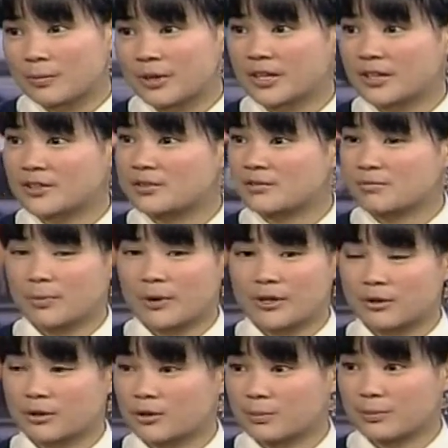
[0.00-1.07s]
because the
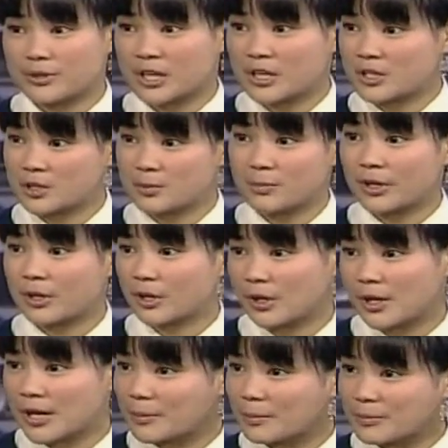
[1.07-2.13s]
brother could potentially bring a
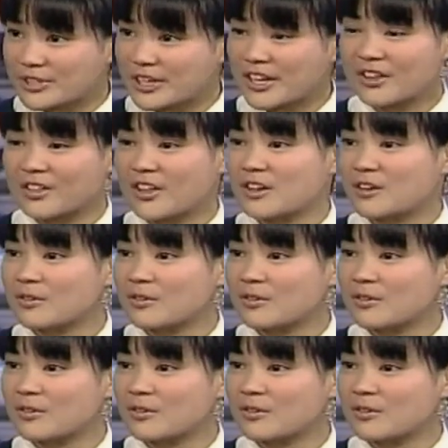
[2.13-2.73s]
claim saying that,